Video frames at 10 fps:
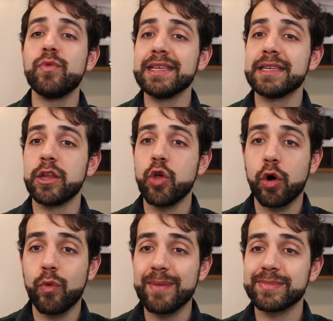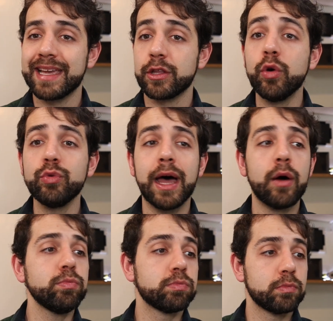reason your website go
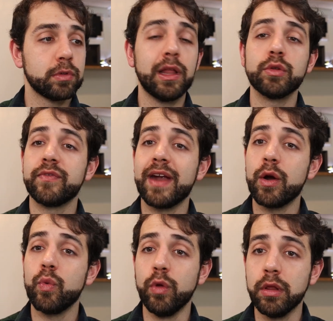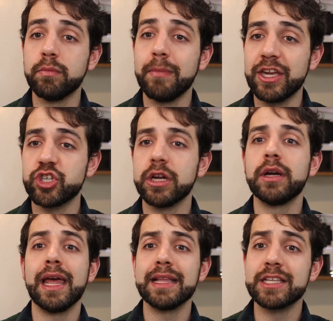down, Cloudflare will make
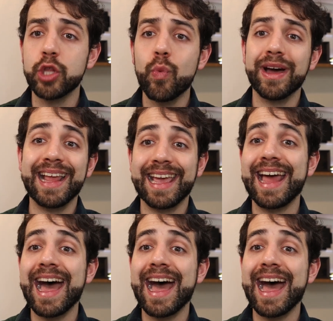sure that no one can